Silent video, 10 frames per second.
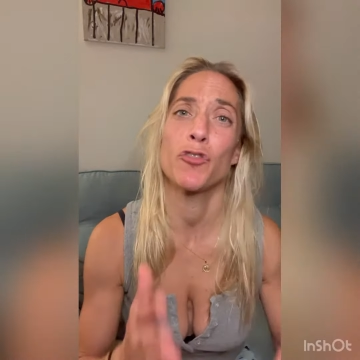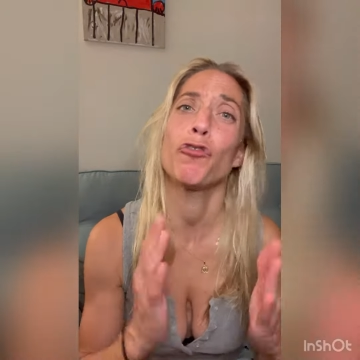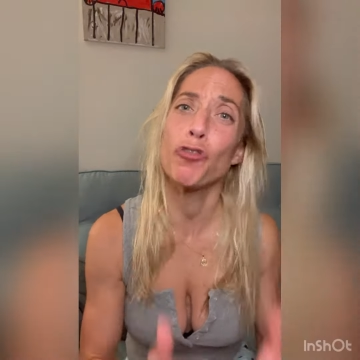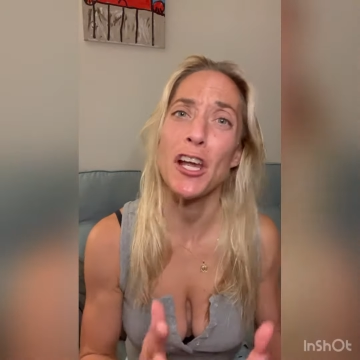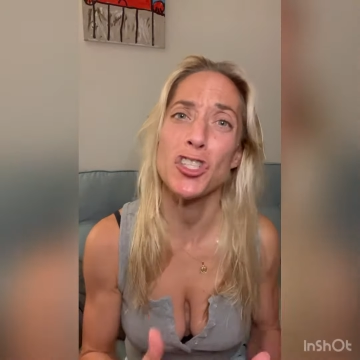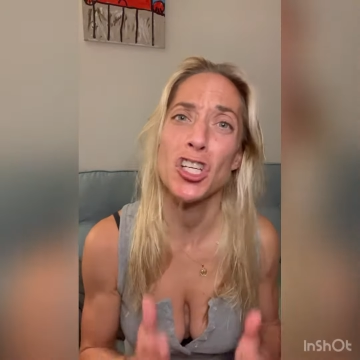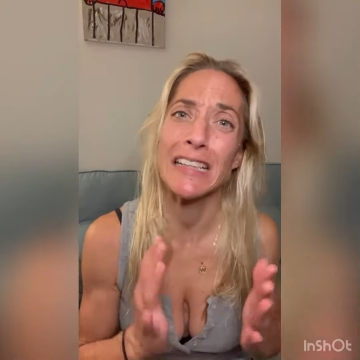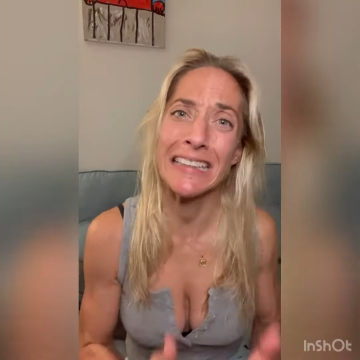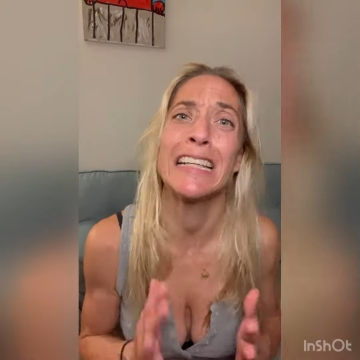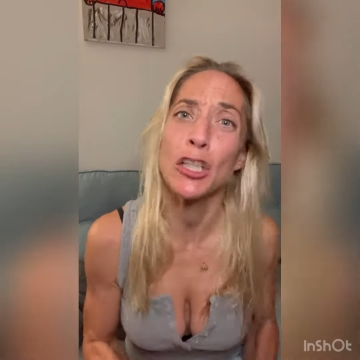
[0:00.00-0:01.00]
Fresh,
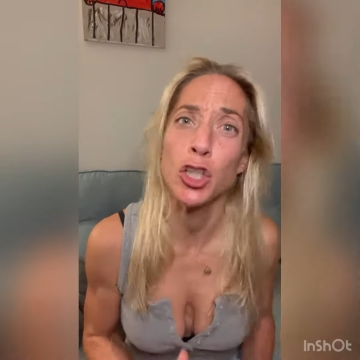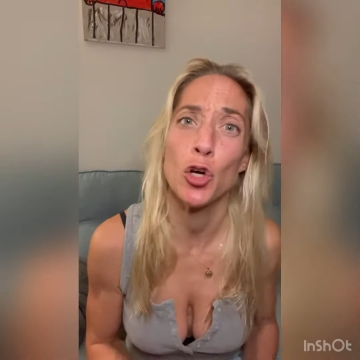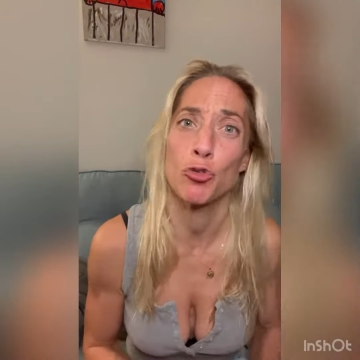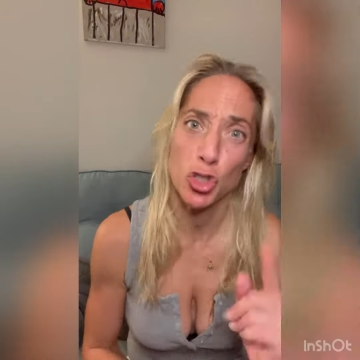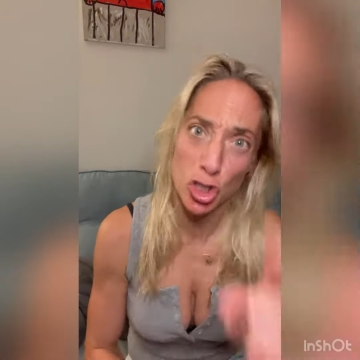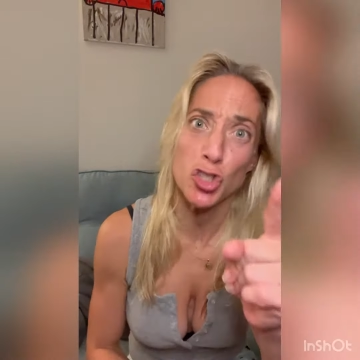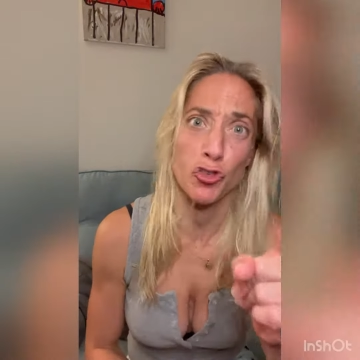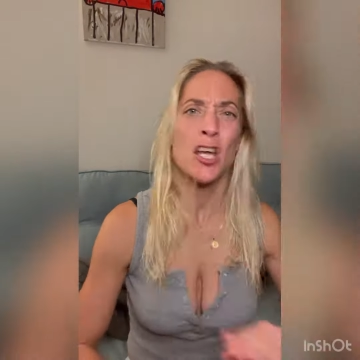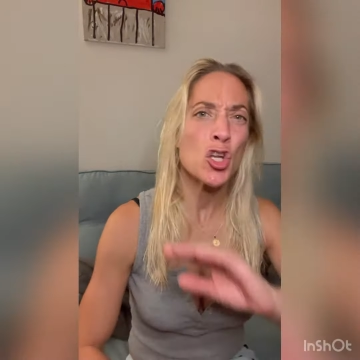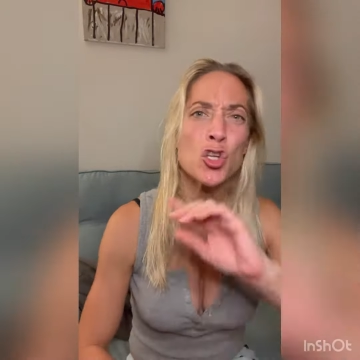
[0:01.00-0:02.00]
clean clothes just for
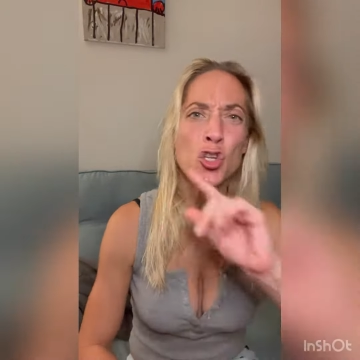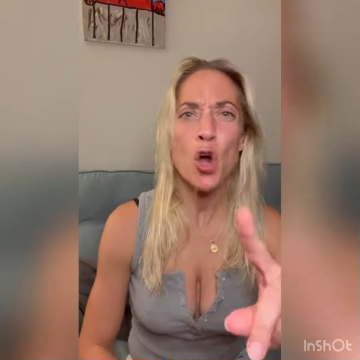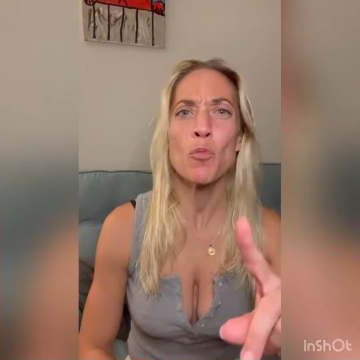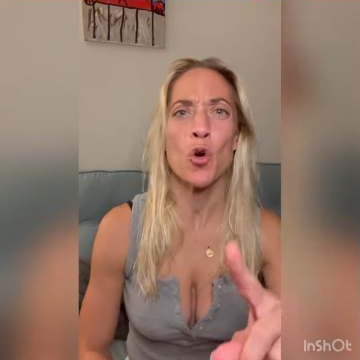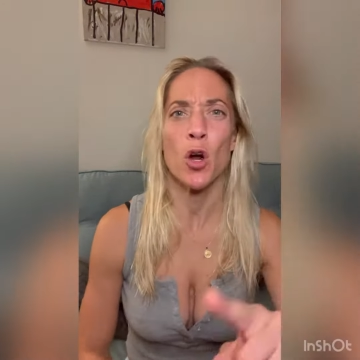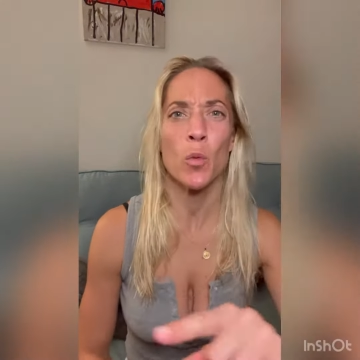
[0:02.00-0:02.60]
no more.